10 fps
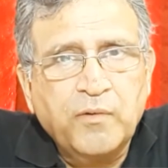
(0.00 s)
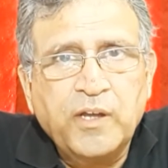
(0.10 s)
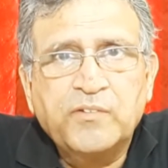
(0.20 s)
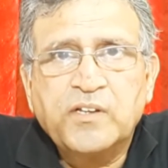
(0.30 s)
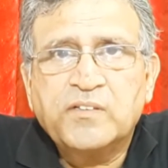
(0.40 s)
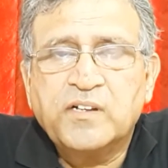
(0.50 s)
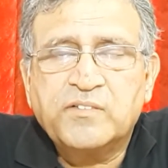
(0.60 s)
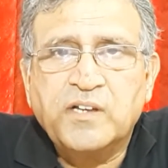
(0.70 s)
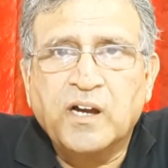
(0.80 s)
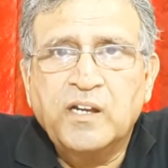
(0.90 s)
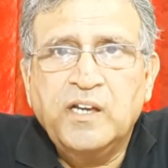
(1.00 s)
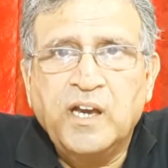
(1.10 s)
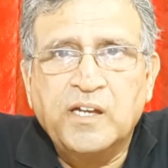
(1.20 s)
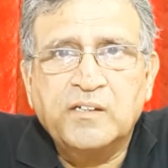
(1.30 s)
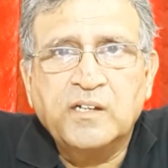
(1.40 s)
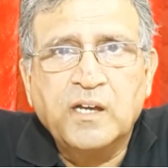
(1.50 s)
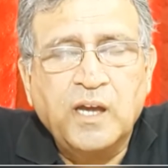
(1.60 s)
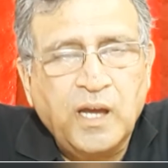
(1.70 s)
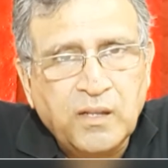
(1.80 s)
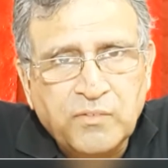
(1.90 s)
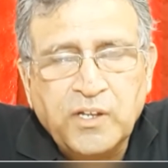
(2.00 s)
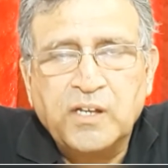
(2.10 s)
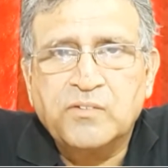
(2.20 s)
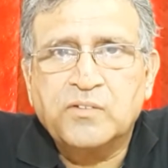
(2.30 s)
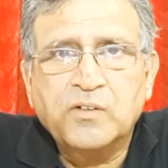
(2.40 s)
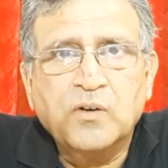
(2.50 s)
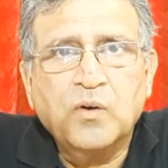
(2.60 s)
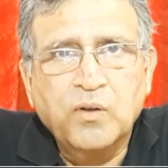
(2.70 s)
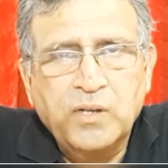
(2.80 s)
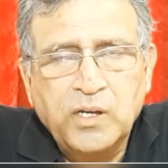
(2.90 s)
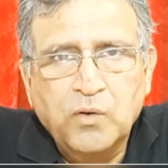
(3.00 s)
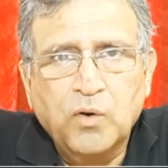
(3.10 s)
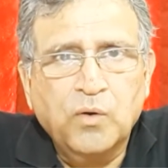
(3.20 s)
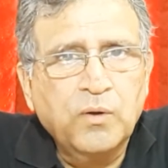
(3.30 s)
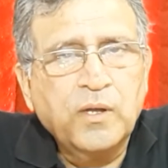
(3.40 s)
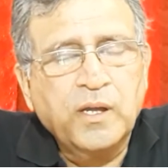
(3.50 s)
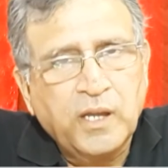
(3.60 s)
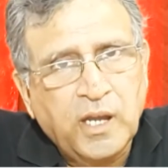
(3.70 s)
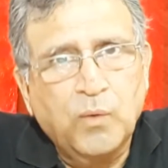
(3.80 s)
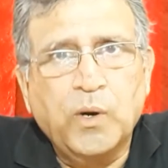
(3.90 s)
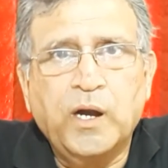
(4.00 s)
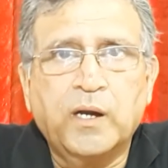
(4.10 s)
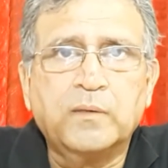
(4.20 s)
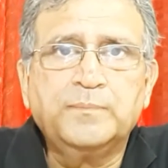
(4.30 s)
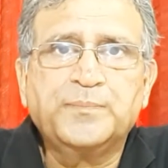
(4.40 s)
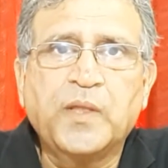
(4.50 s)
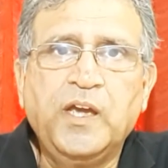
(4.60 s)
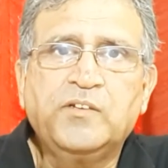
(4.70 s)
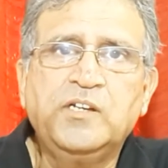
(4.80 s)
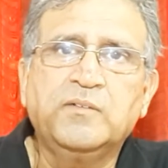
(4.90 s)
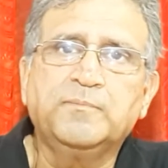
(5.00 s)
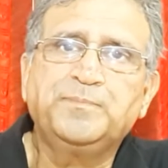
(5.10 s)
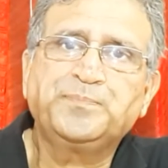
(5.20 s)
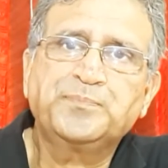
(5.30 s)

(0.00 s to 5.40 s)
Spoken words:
raises its ugly head and things only go haywire. 18.